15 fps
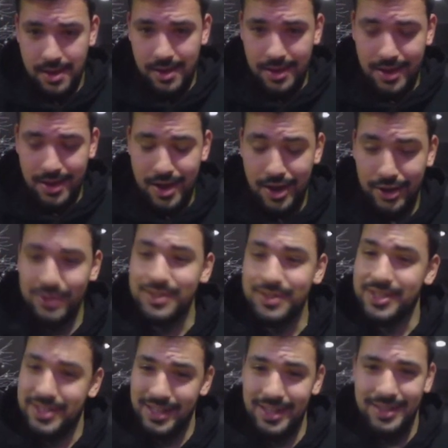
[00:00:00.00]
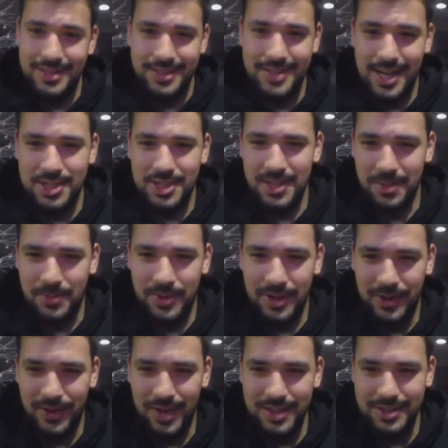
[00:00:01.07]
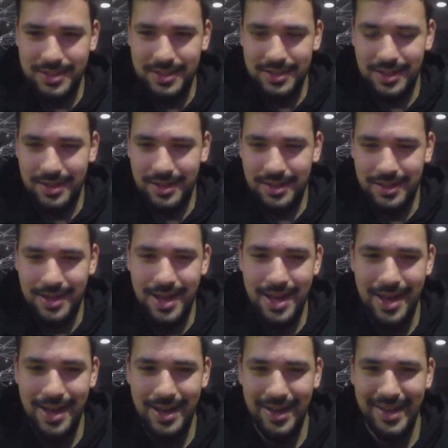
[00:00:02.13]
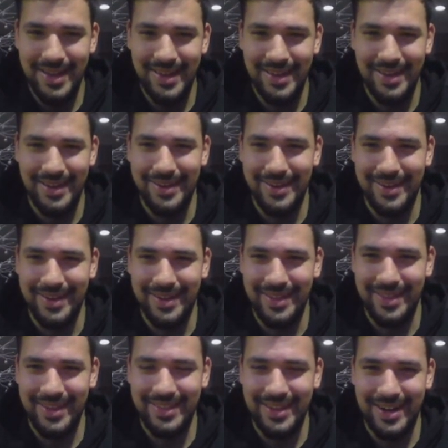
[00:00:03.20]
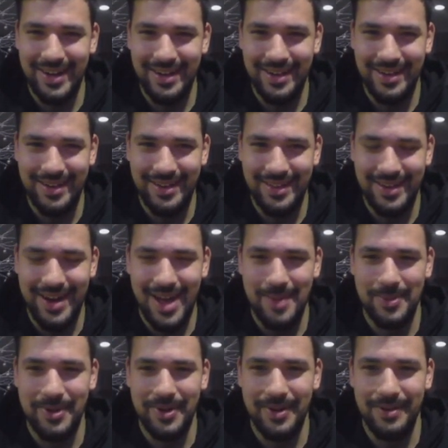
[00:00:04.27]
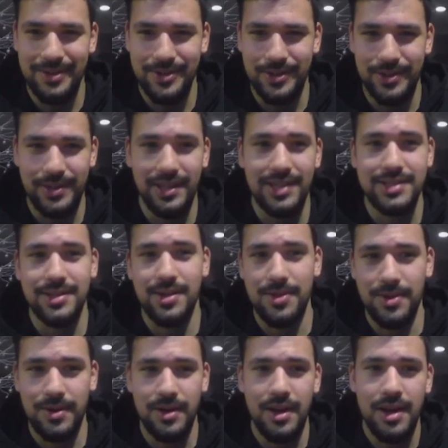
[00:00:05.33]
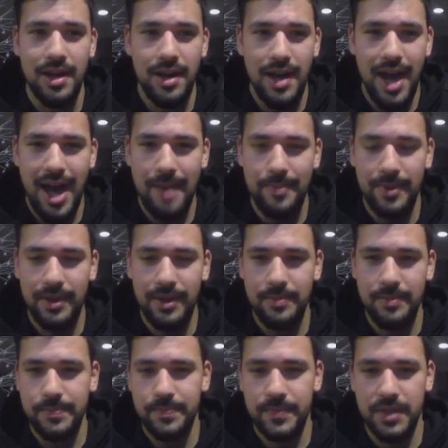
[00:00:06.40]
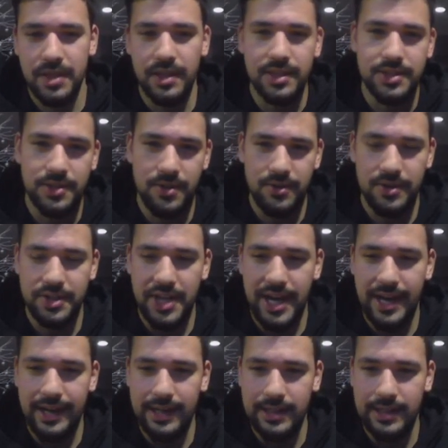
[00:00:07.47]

you'll see, this is actually a pretty crazy thing that happened here. So he gets another happy, he gets another attack,